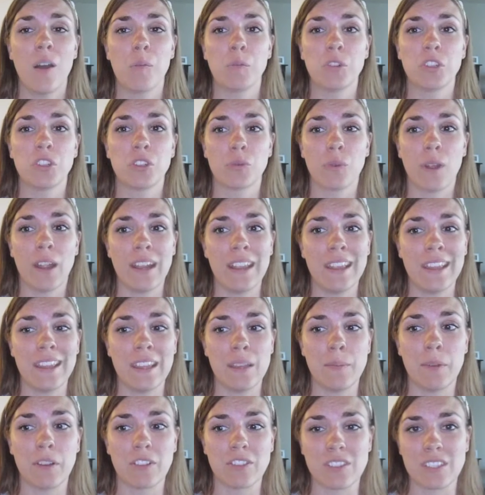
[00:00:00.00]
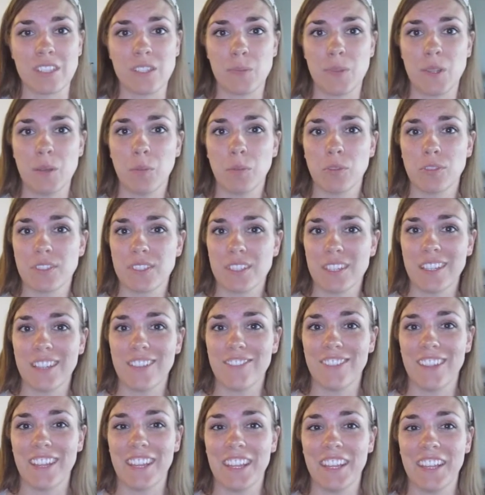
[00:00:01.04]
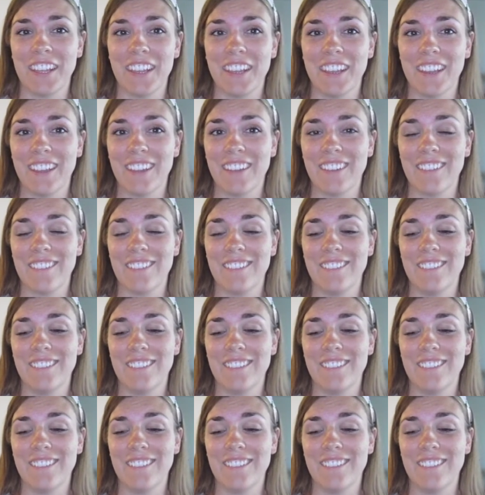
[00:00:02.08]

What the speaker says: When you're writing emails to these people, seeing if they can get